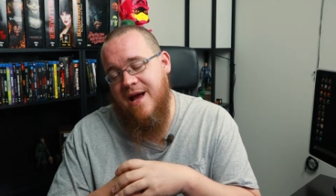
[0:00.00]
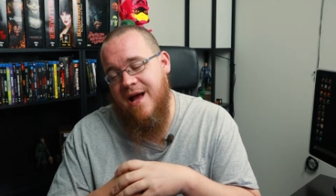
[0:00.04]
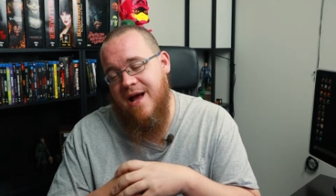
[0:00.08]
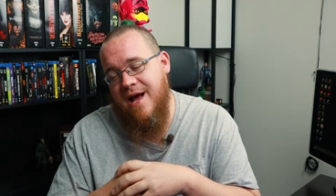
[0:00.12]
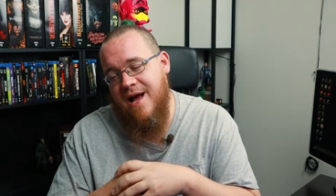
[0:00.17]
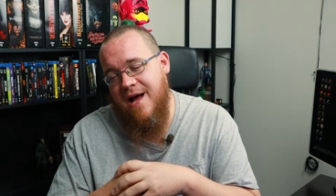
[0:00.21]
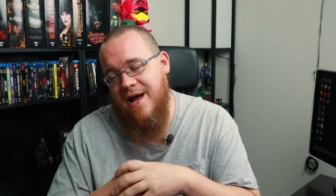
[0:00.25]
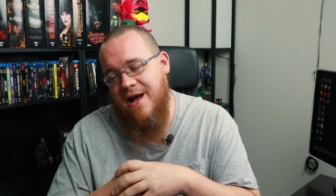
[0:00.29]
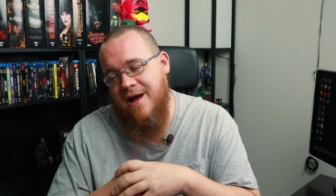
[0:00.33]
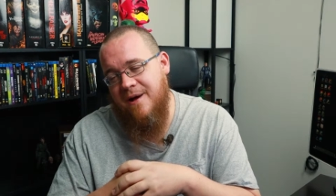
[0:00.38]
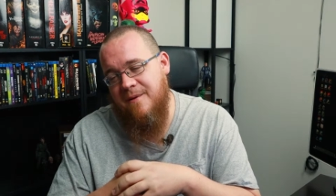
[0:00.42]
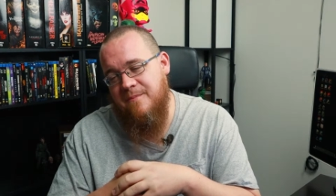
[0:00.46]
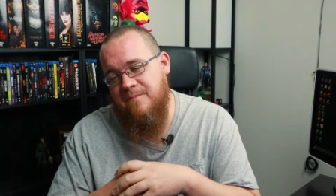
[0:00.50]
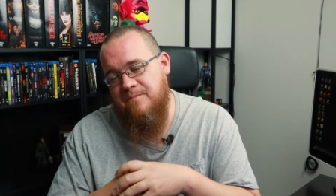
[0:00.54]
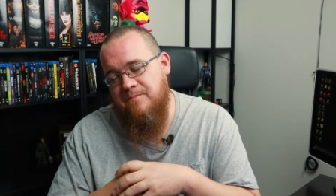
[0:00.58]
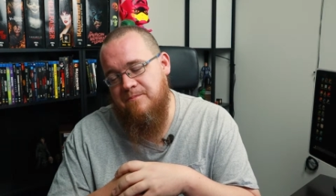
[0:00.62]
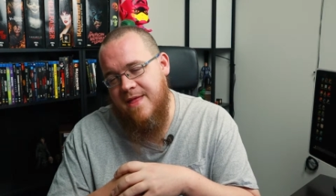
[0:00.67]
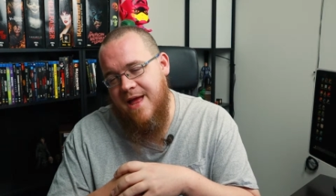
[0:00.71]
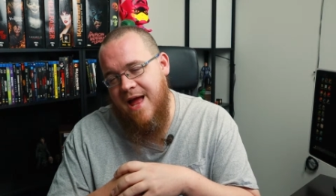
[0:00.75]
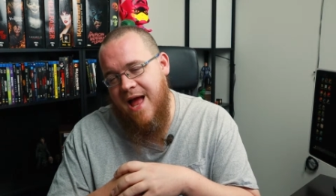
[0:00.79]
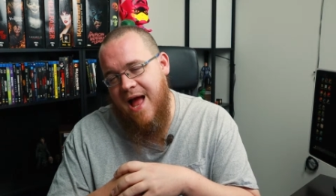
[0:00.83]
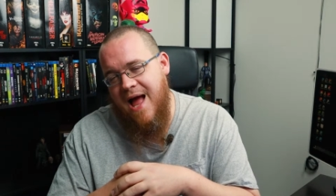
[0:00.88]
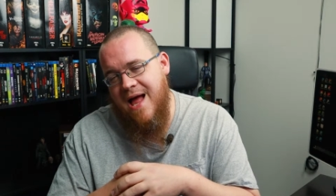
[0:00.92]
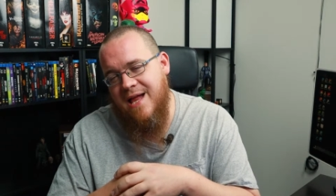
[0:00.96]
Um,
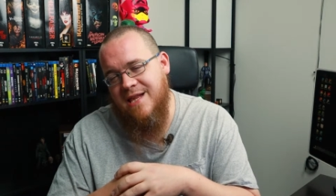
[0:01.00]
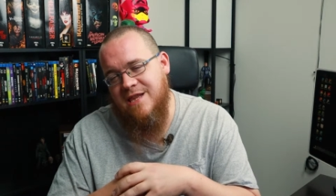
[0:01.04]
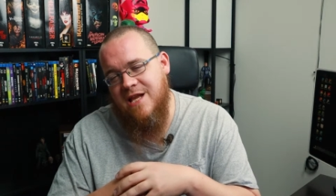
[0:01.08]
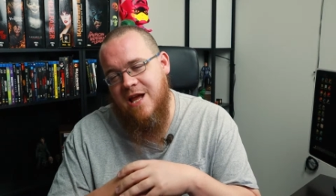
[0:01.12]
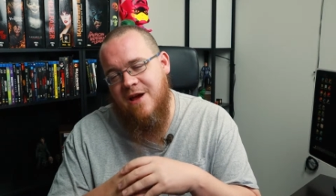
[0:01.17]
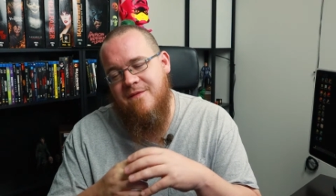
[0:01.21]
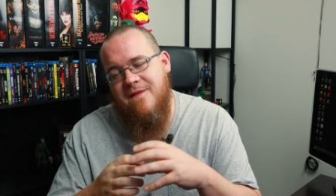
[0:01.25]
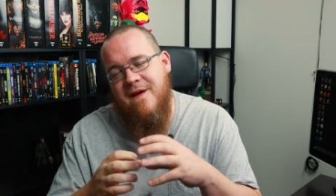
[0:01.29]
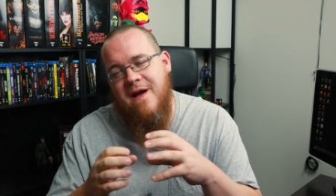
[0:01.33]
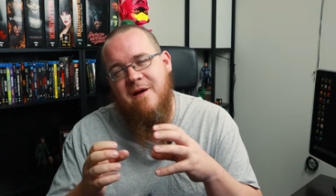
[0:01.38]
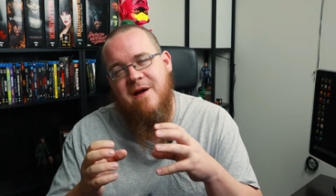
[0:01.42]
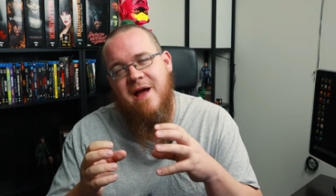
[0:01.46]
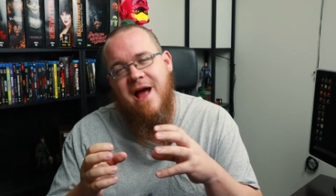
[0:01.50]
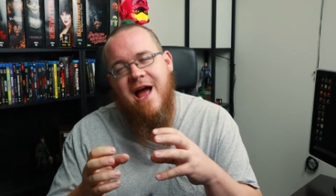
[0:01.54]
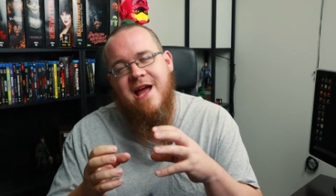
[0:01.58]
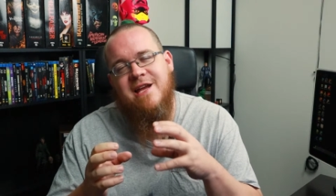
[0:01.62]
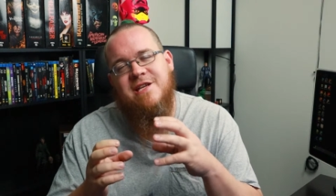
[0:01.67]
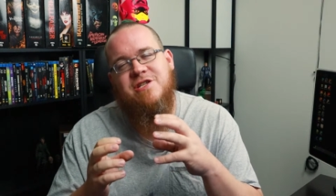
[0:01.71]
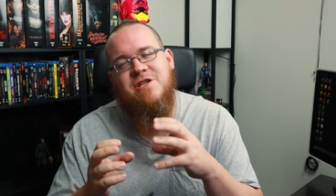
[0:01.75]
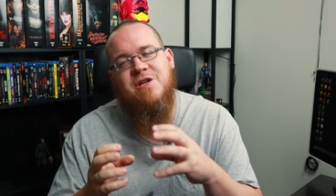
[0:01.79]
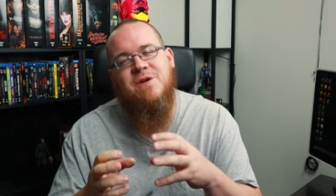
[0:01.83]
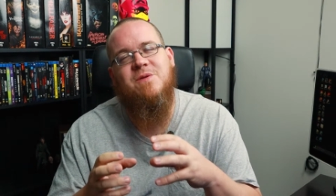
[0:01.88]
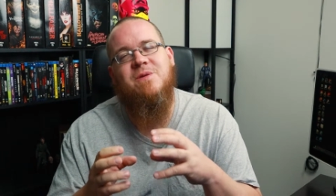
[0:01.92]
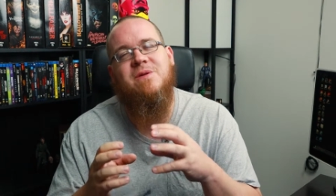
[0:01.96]
I love how I
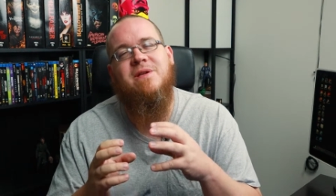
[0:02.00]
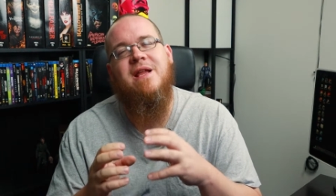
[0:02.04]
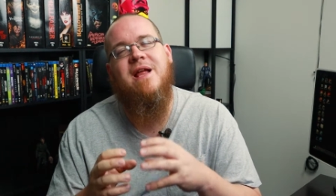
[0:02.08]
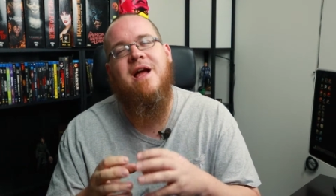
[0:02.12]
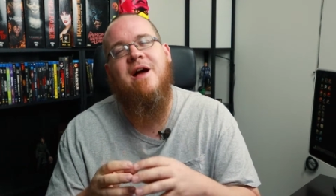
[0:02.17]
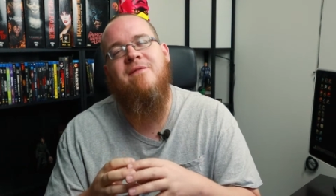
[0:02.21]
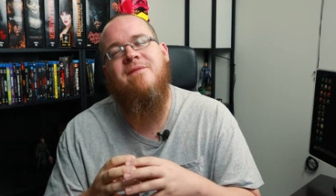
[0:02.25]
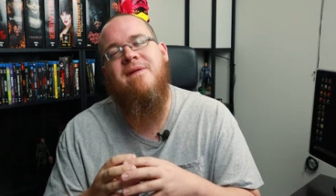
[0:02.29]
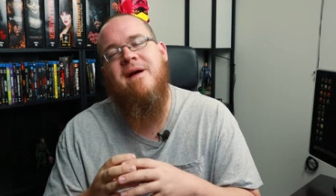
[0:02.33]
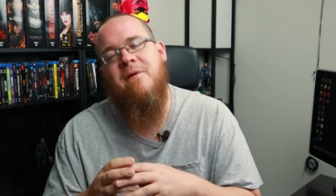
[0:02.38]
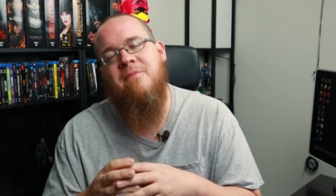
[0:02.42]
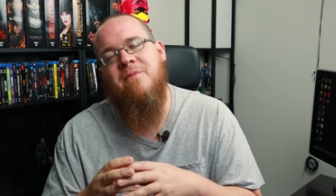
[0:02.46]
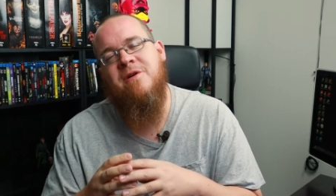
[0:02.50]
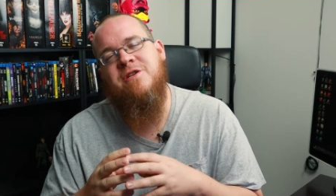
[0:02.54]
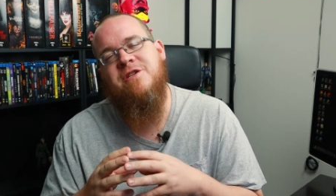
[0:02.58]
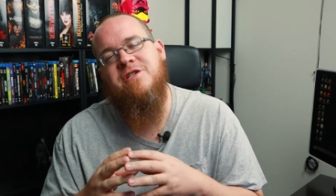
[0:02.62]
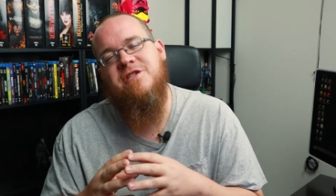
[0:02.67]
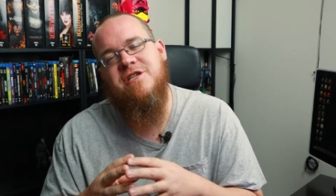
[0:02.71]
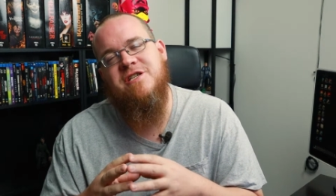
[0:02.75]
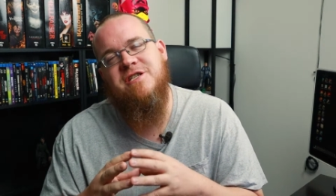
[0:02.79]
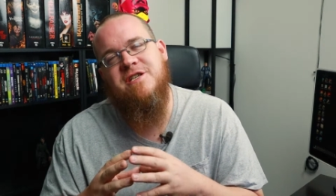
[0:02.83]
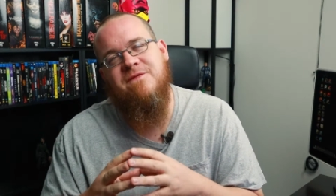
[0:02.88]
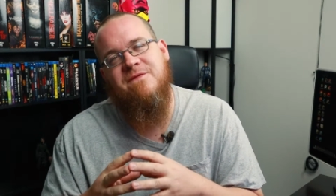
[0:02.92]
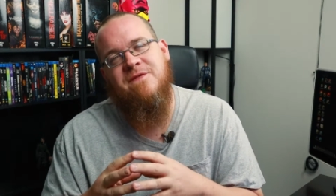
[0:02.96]
do love how
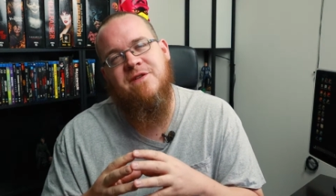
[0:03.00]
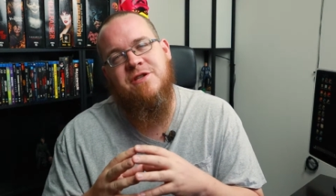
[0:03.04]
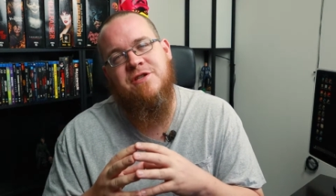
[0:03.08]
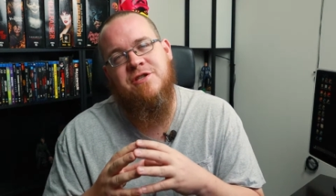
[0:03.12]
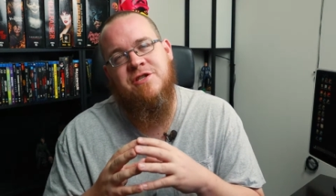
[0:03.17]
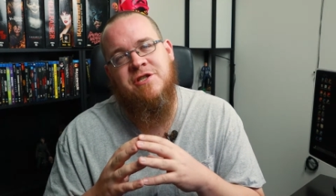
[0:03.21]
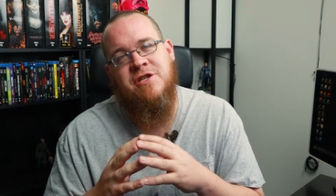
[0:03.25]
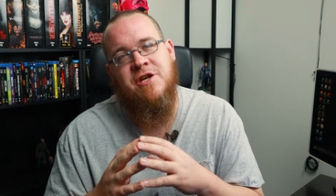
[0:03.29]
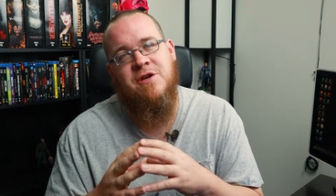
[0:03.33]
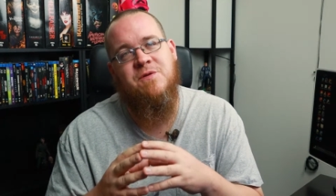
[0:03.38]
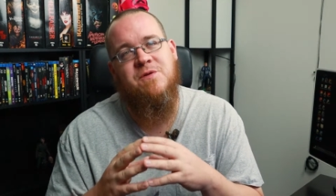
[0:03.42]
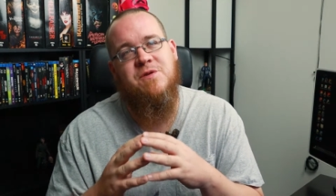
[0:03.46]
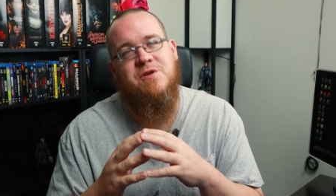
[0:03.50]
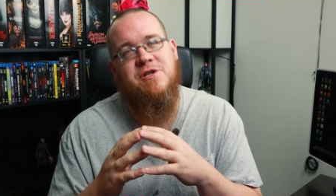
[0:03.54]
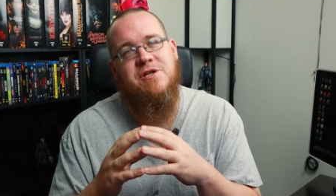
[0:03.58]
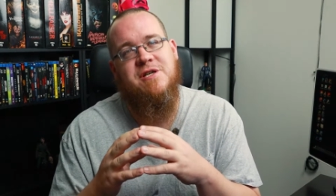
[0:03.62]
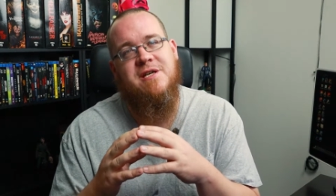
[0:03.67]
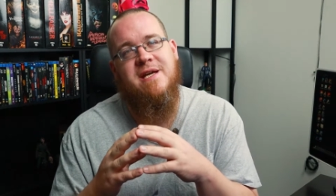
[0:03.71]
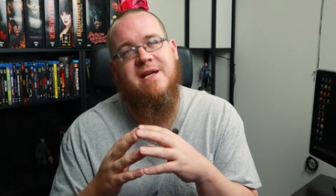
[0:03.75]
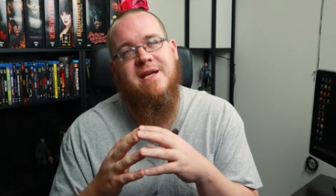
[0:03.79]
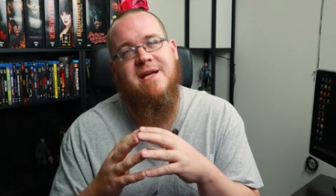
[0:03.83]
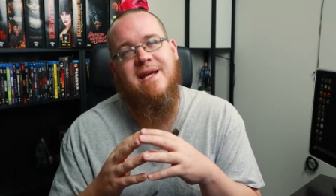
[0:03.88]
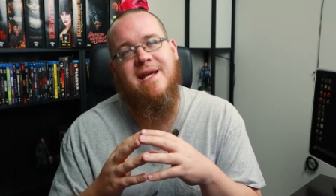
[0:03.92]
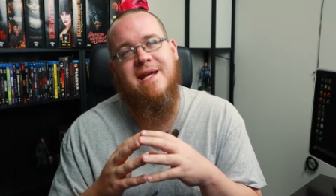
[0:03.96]
much just of a
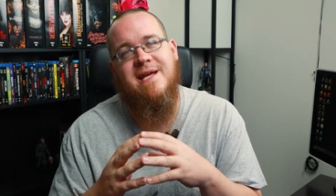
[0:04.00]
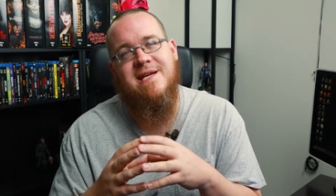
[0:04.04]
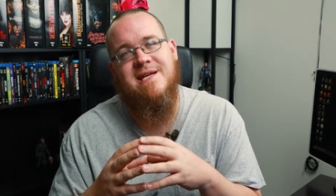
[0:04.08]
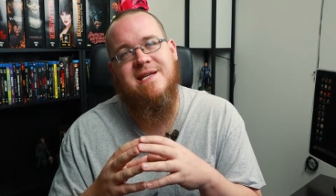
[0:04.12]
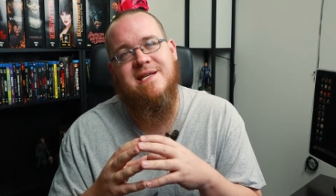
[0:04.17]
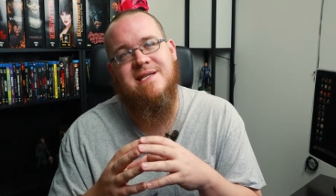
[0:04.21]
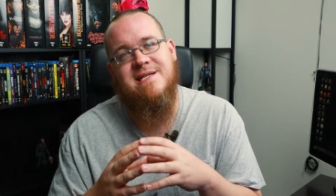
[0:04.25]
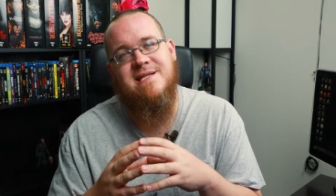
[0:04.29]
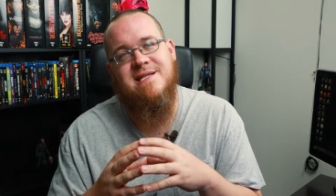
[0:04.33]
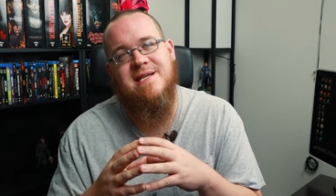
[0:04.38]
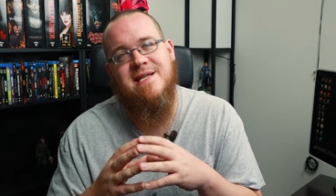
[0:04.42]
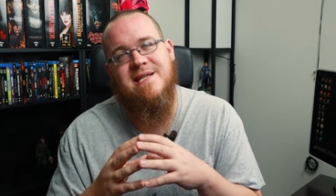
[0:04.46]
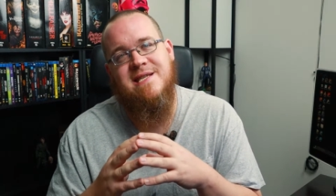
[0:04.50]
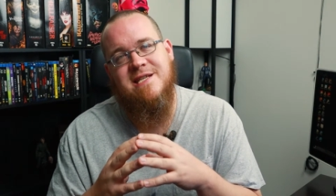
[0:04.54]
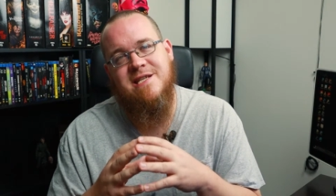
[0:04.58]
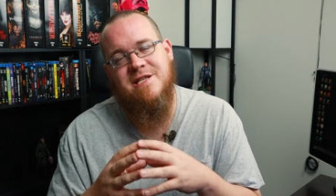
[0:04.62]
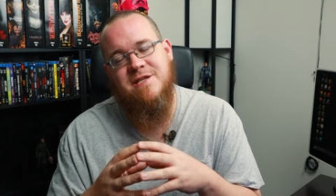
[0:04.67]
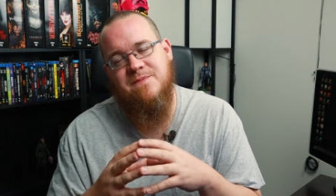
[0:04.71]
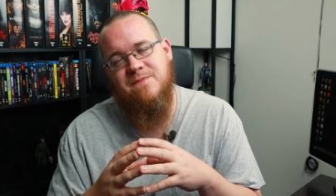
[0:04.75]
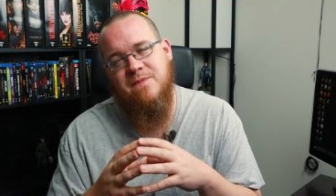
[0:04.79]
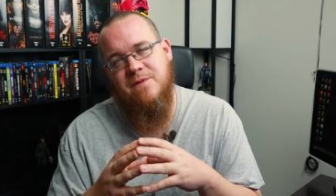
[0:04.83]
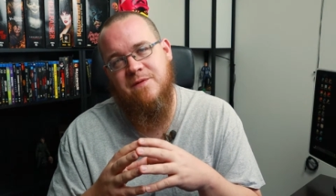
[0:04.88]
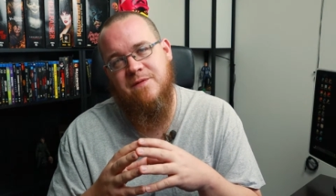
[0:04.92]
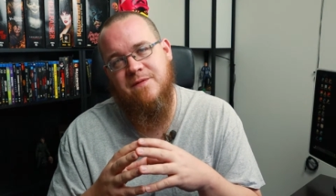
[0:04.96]
douche he is in
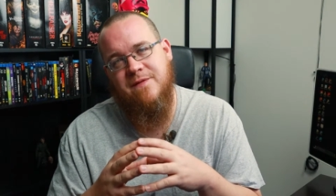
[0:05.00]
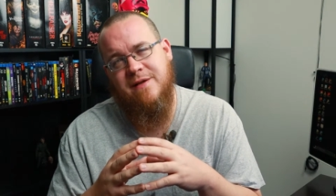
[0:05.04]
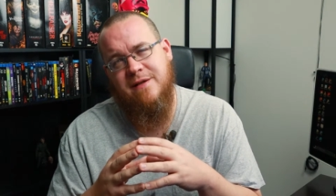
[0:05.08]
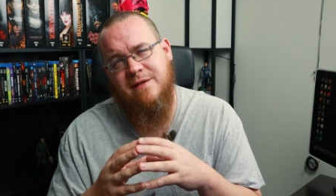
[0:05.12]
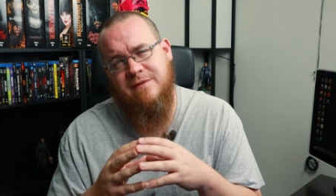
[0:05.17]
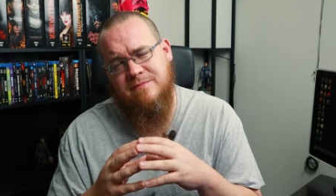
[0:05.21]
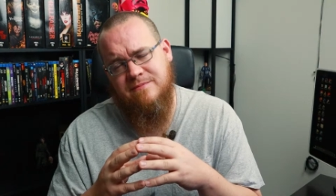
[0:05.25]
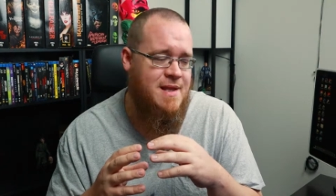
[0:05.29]
this movie,